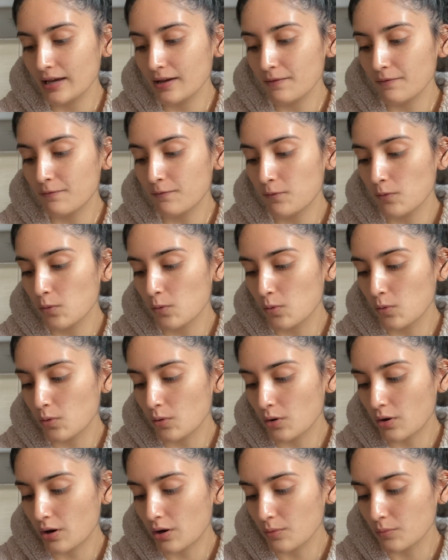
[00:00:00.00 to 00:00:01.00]

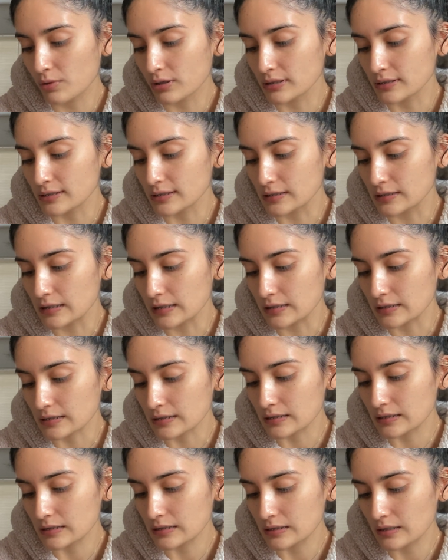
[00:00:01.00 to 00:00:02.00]
for, what is
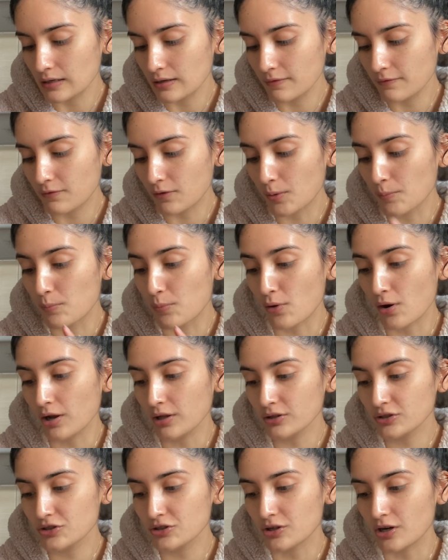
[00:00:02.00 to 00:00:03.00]
this? For
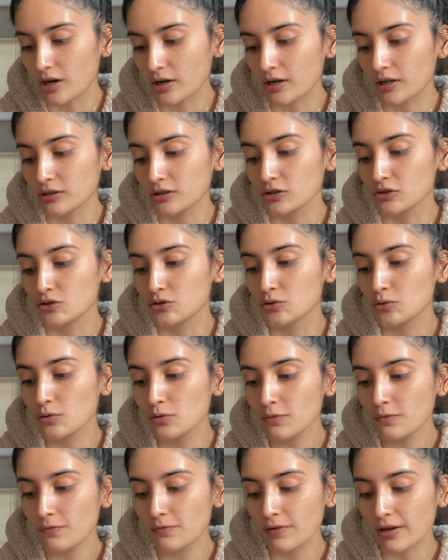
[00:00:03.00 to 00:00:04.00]
bronzer, I got the Too
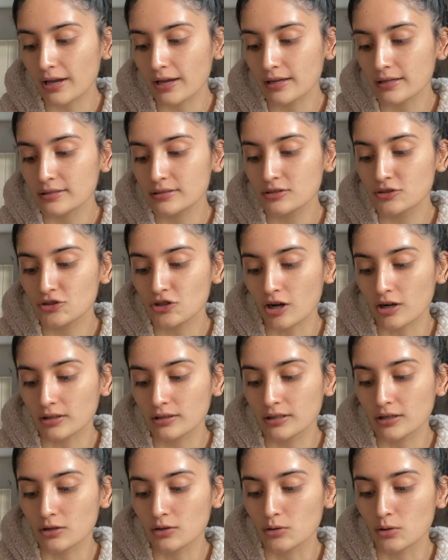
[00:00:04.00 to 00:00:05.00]
Faced
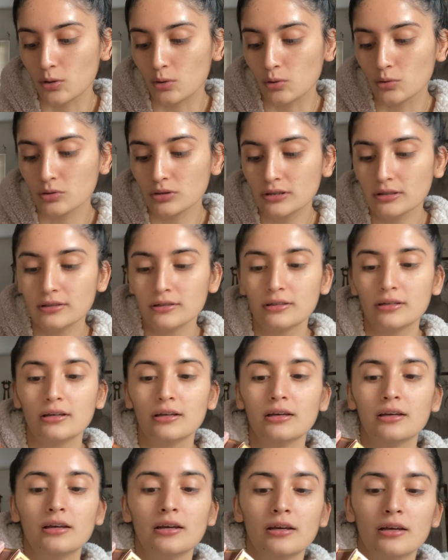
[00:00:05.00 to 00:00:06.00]
Chocolate Gold.
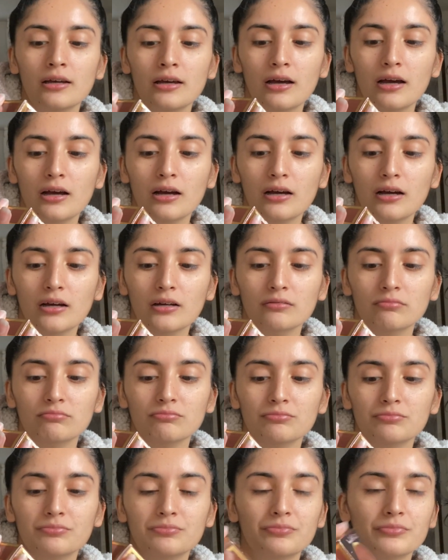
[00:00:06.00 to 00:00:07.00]

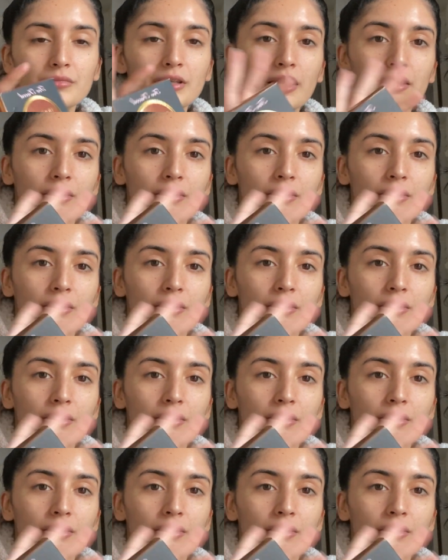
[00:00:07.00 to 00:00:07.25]
Yeah, the